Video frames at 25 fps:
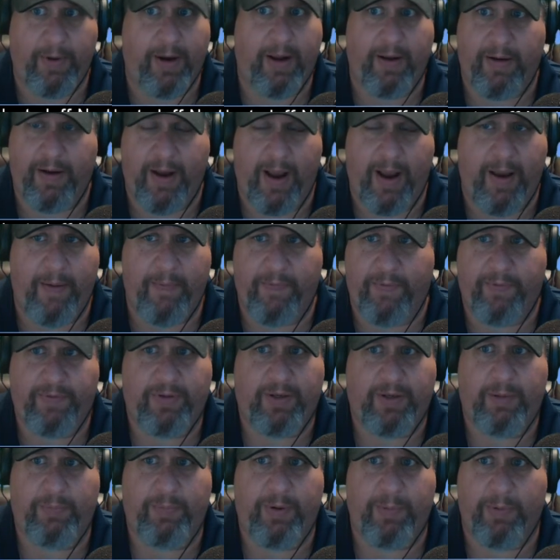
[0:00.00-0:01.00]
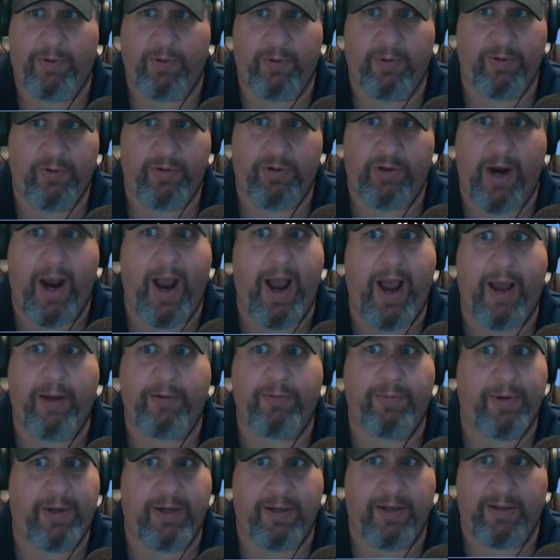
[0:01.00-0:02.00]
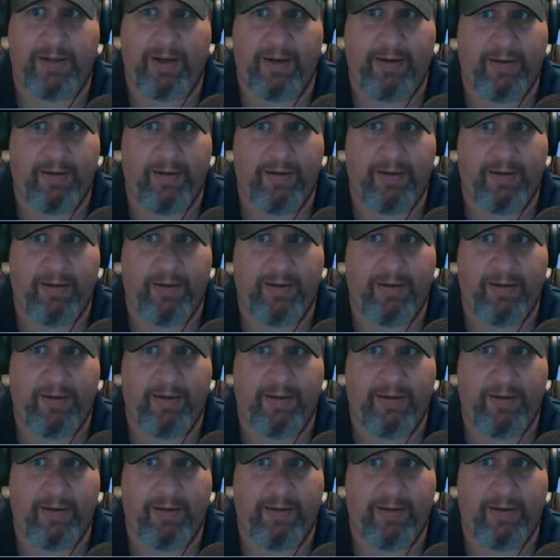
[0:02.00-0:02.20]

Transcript: I've seen people lose jobs because they